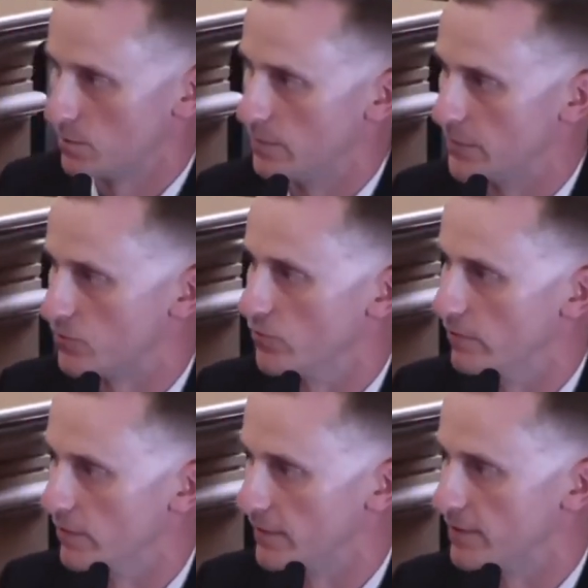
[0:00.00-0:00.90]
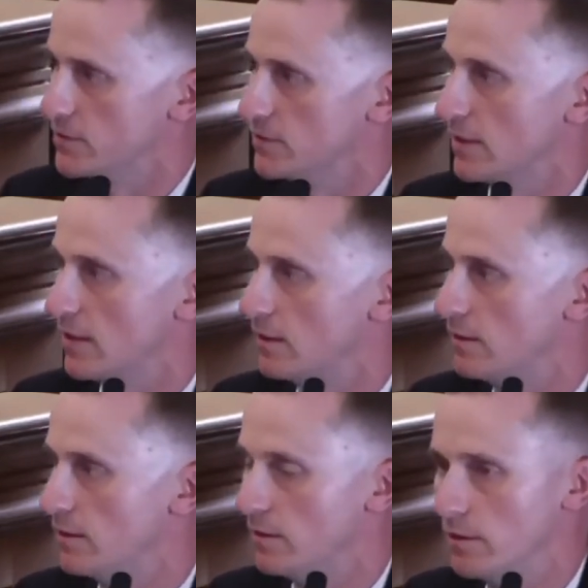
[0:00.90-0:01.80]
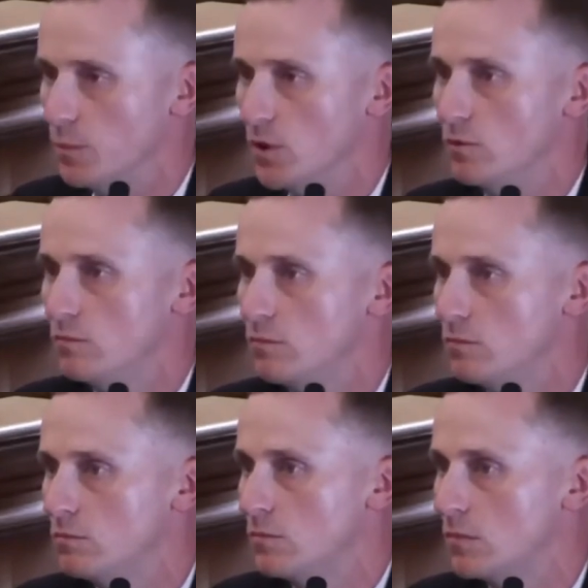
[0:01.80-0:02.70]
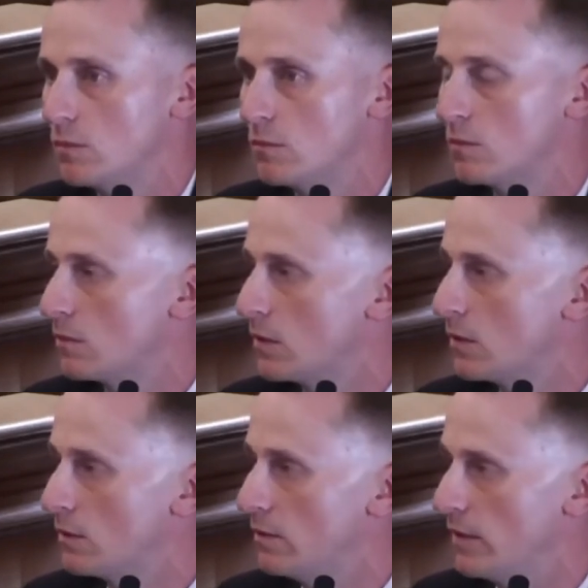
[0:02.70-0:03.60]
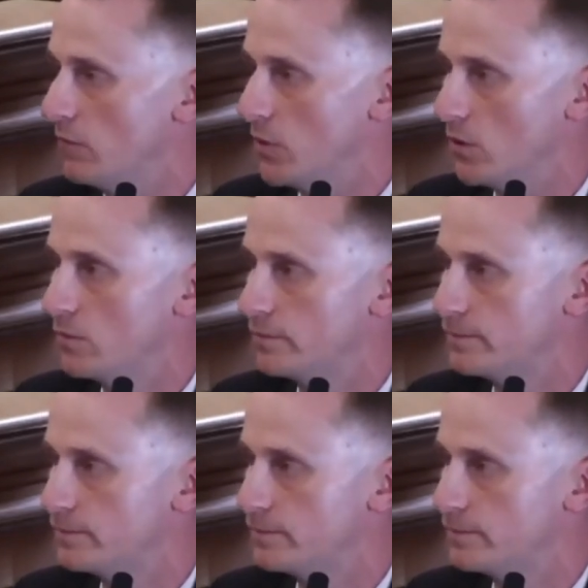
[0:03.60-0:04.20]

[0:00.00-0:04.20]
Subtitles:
Miss Reed right there, she's in the blue, navy blue.